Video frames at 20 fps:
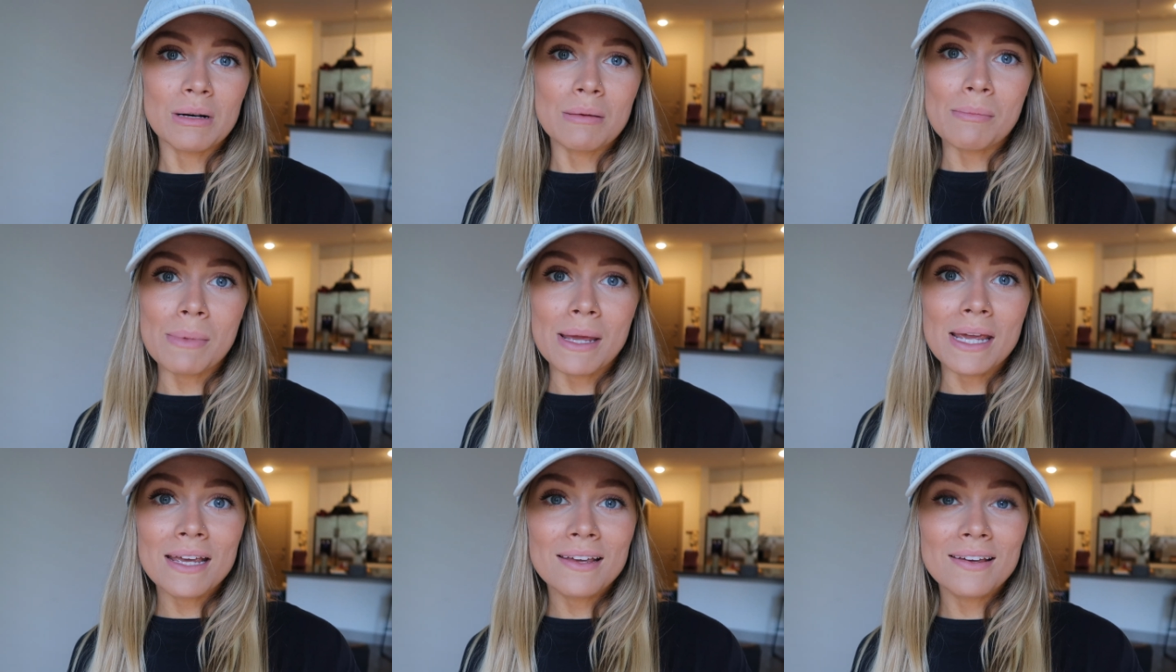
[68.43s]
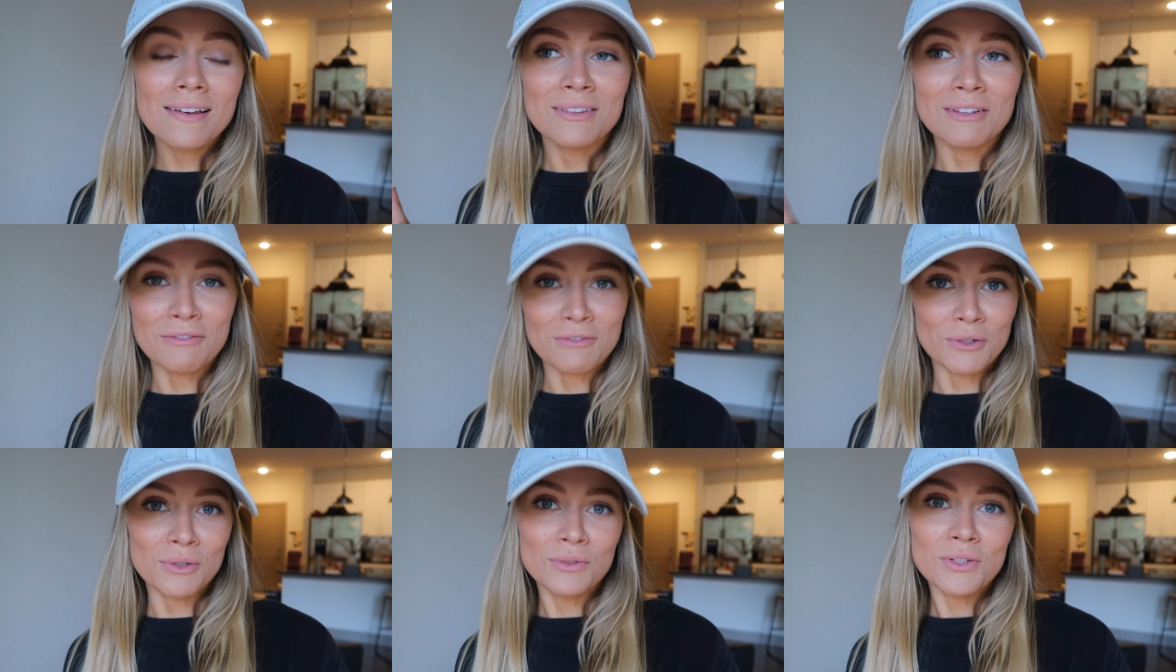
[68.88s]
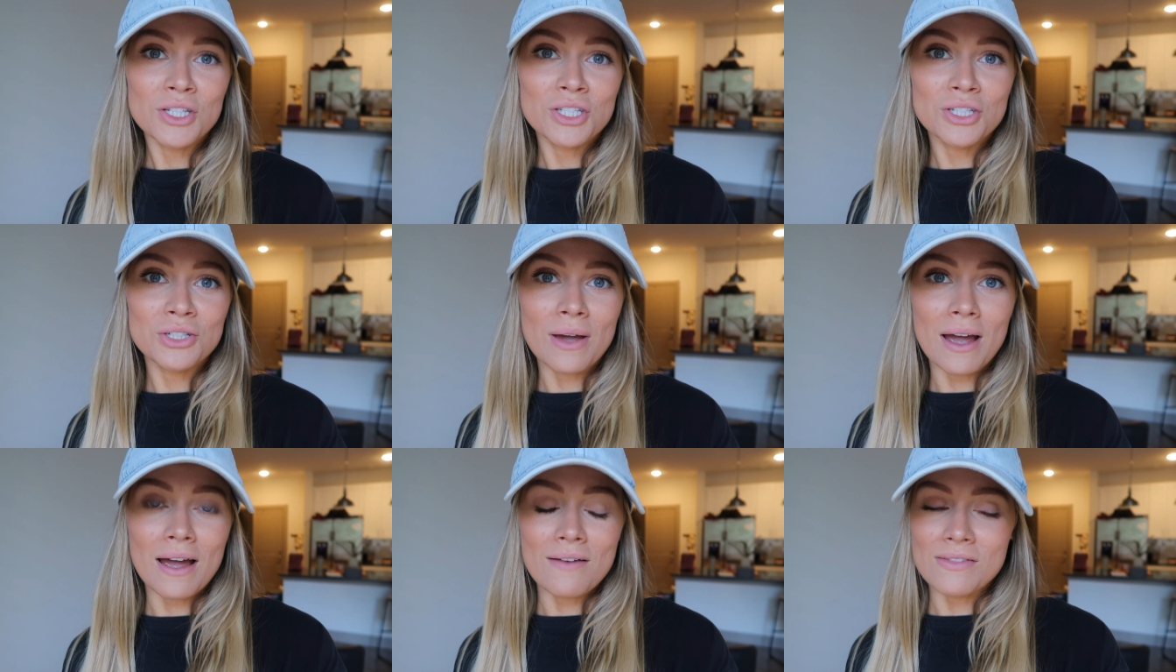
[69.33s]
to make the food that
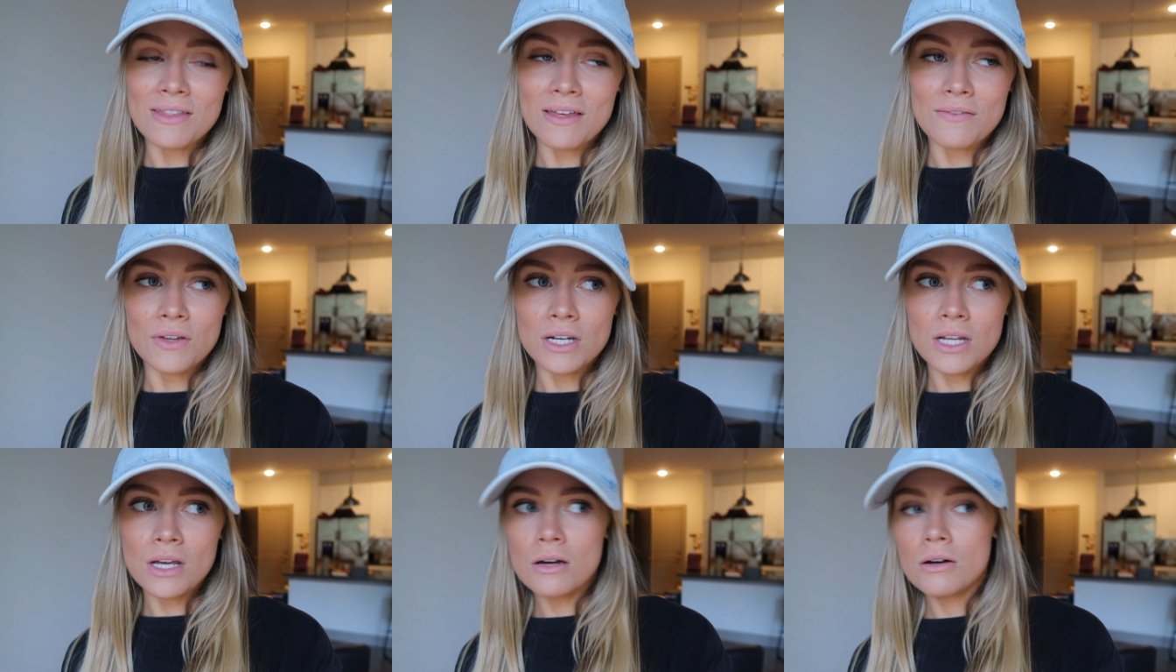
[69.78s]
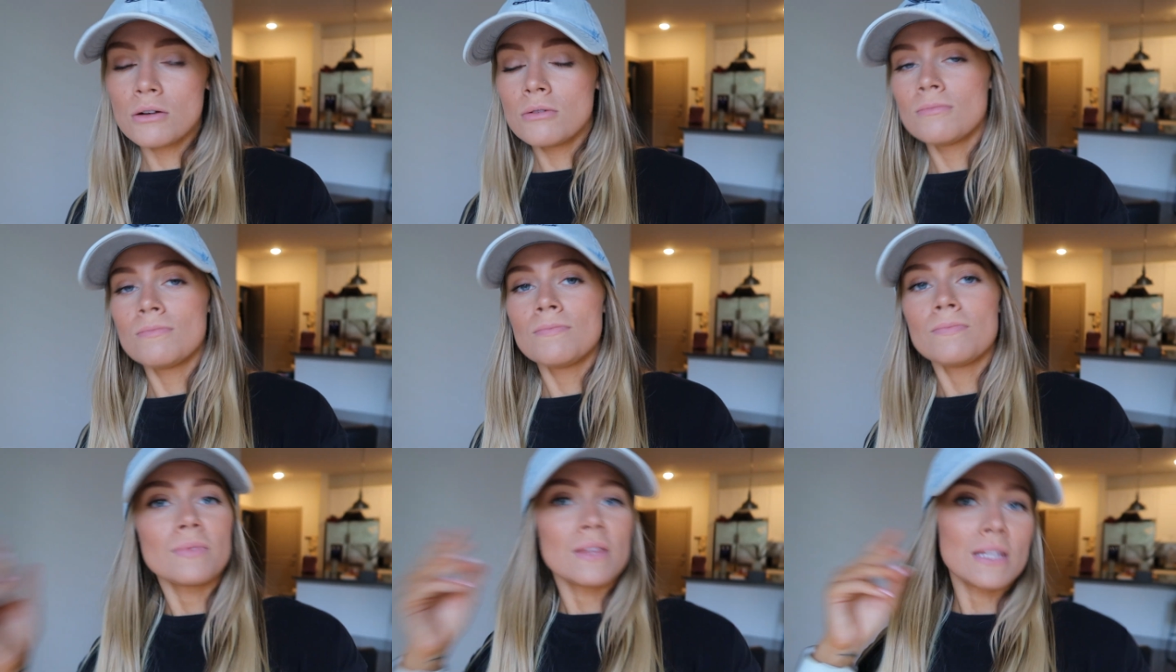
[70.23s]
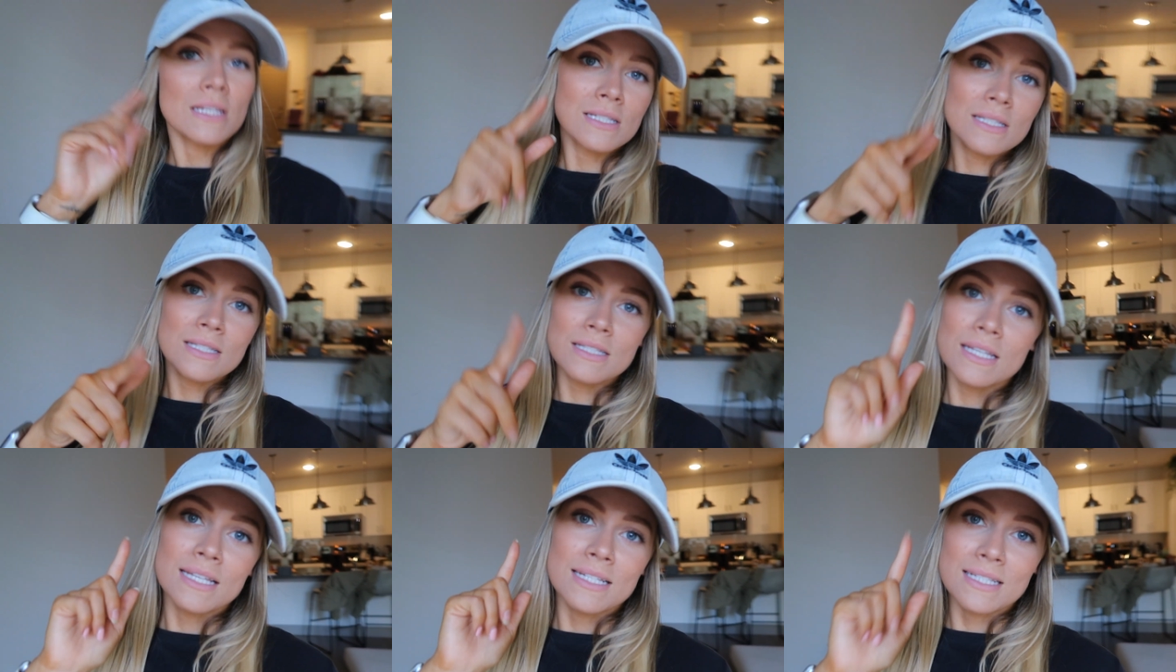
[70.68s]
you have in that video,
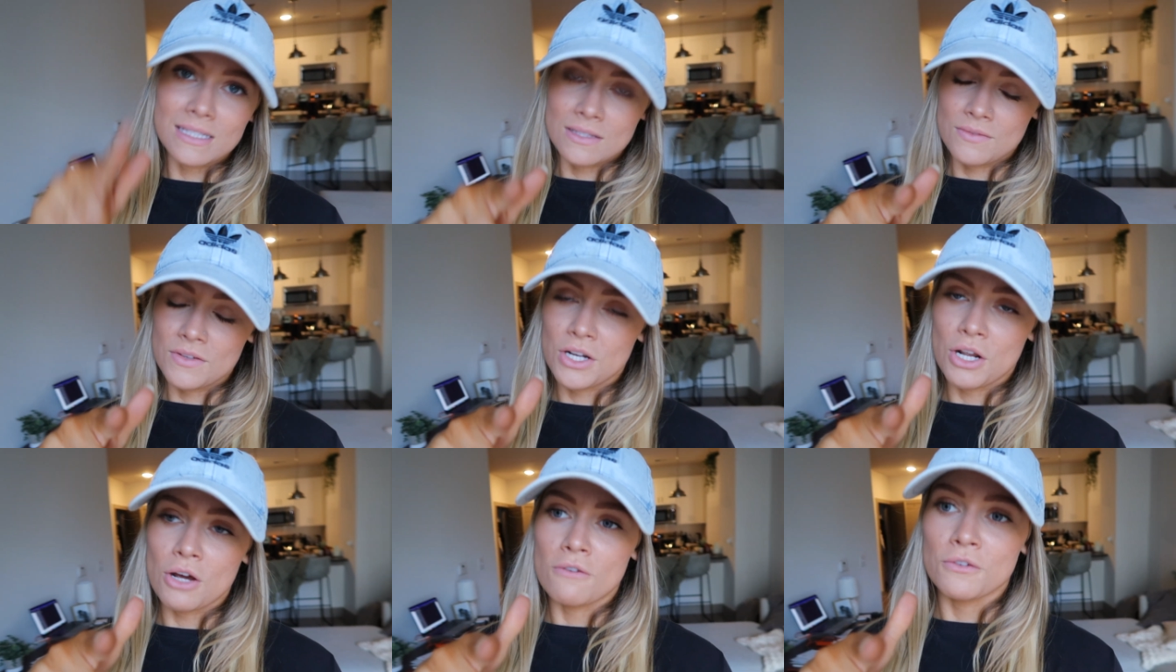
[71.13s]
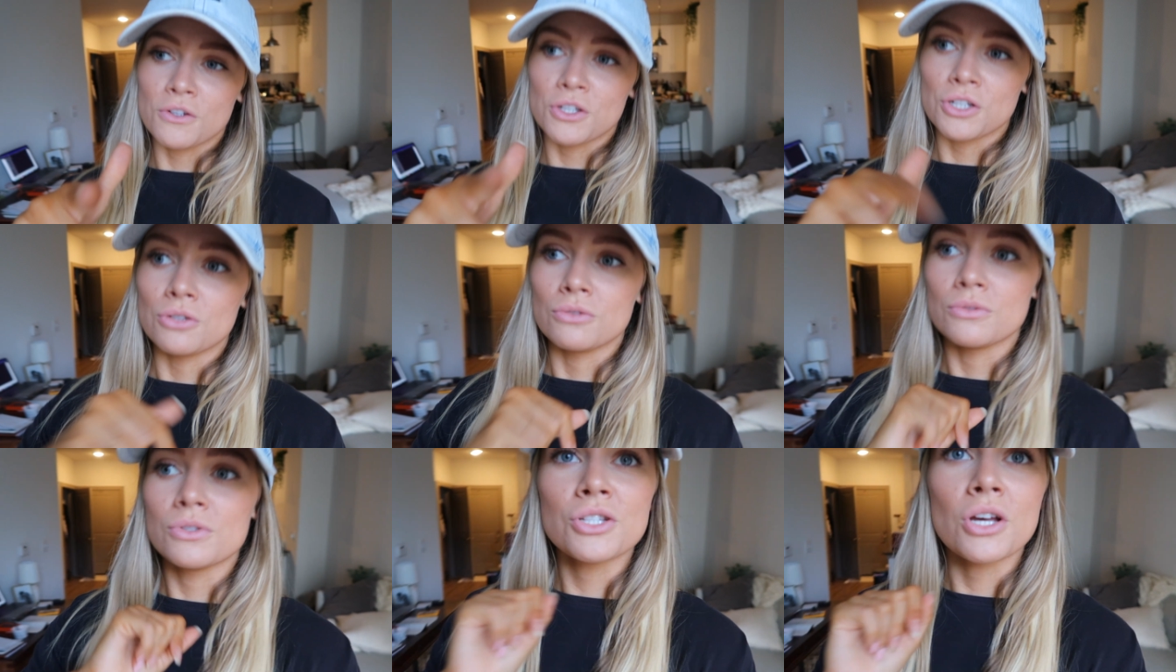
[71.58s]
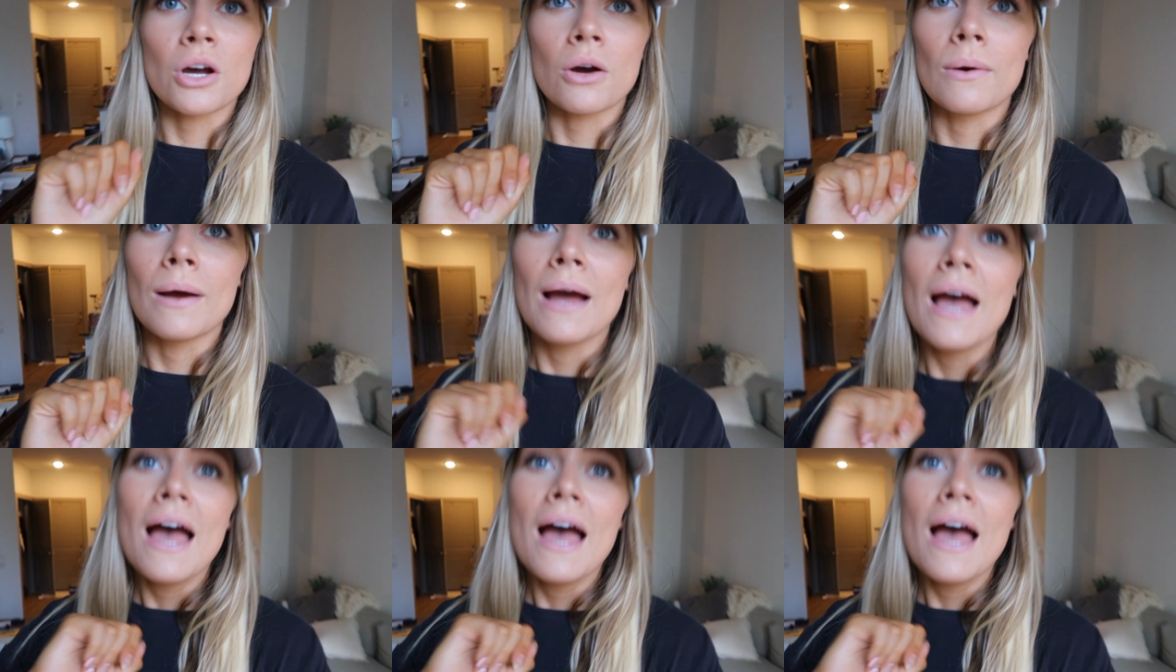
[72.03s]
this is the video for you. So